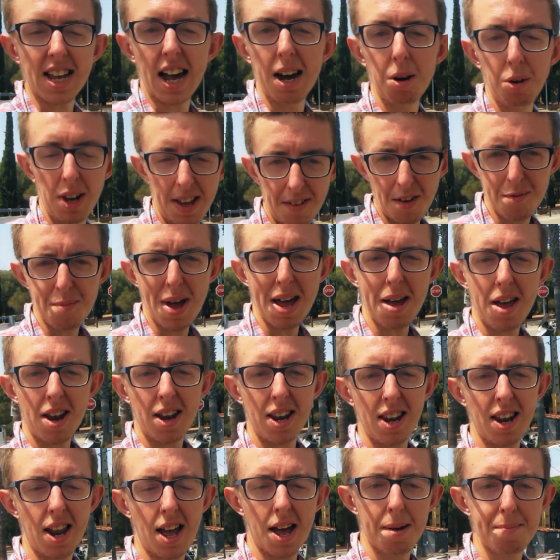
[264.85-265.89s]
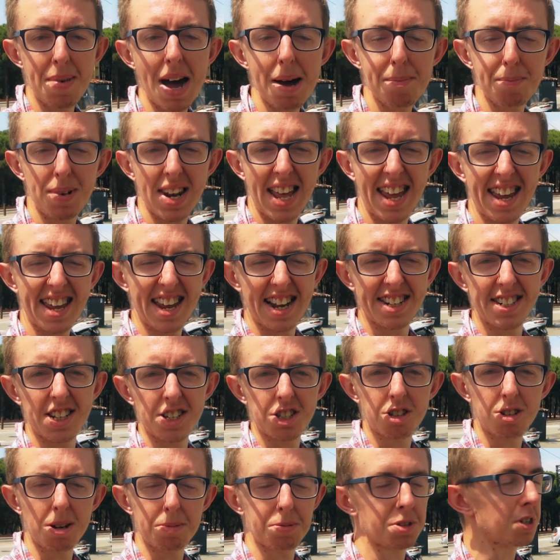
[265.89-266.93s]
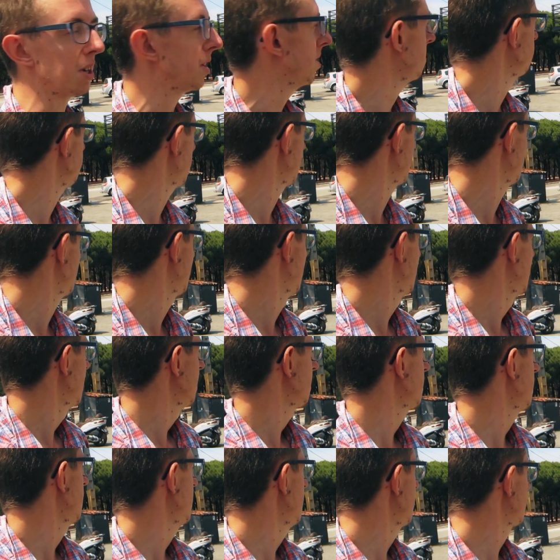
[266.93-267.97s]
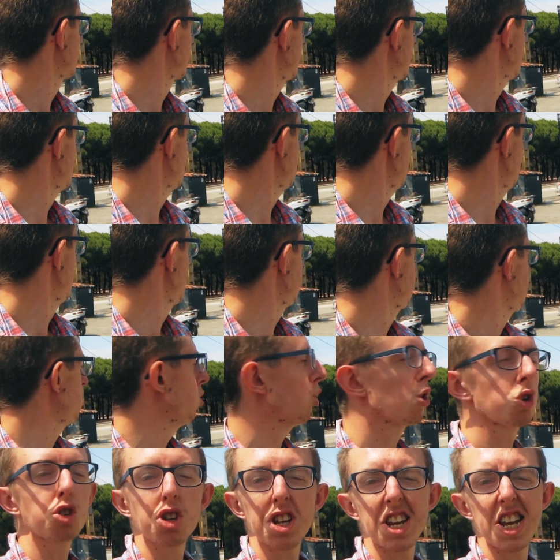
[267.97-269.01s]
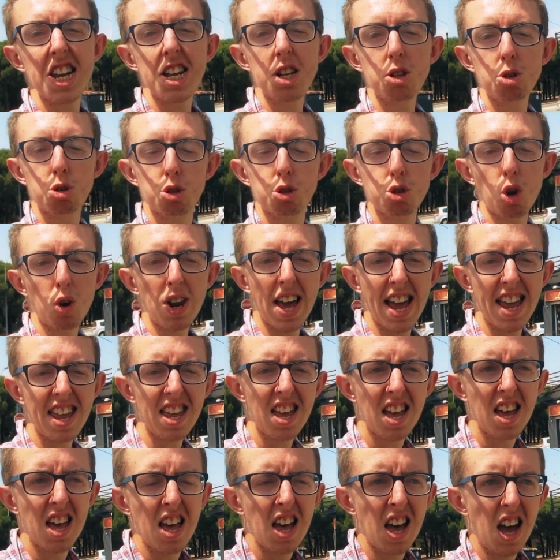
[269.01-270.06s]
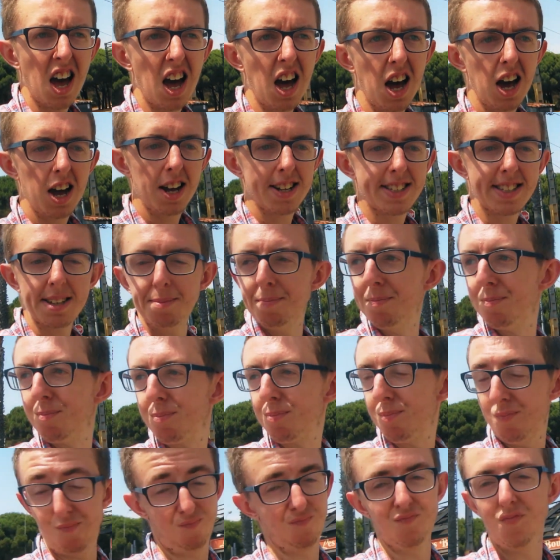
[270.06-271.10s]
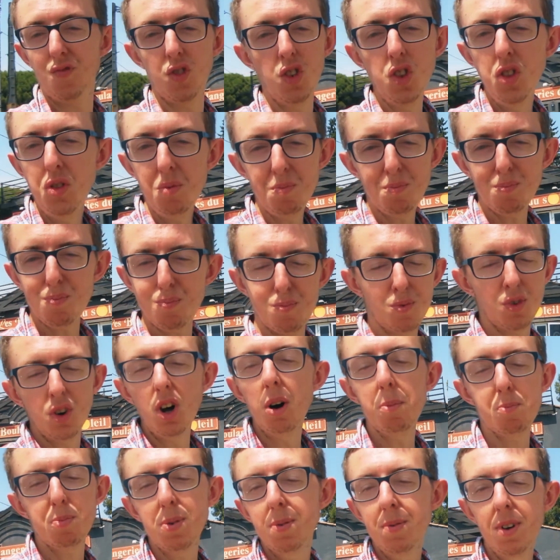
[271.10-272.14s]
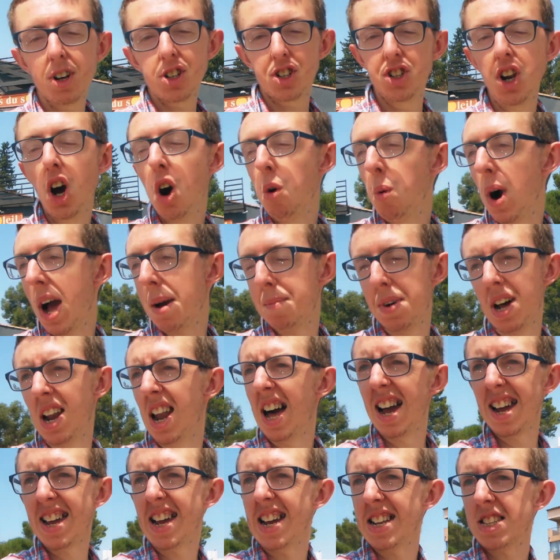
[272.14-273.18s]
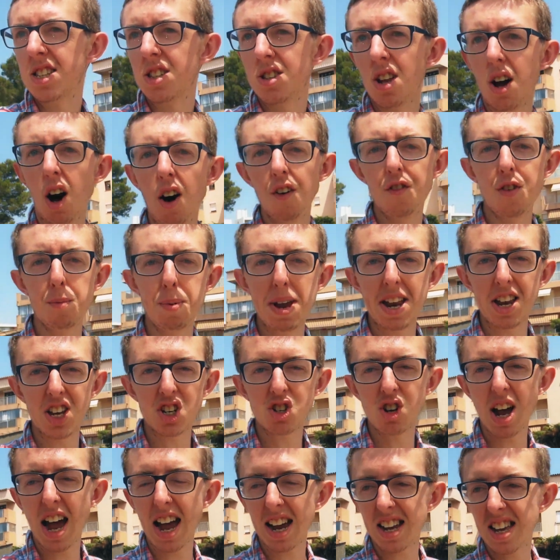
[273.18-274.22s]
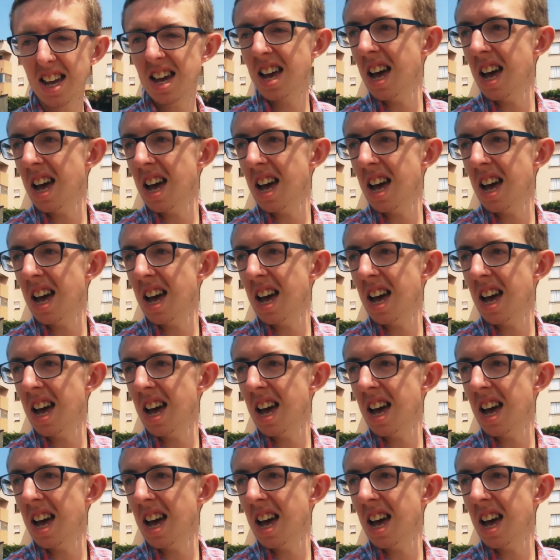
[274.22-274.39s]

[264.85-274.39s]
I'll leave a map link in the description. The Boulangerie du Soleil, it's not pretty much nowhere, but like, yeah, it's off the beaten track.